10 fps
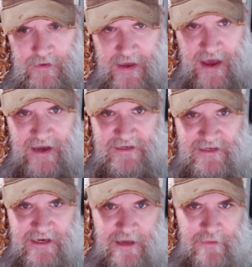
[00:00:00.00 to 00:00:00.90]
Yeah, I
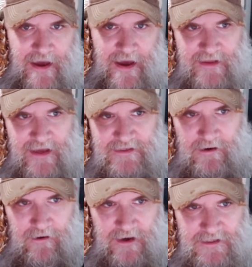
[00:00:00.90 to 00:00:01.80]
dig it, man. That is
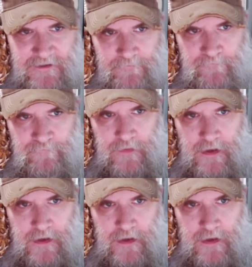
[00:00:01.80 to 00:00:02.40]
awesome.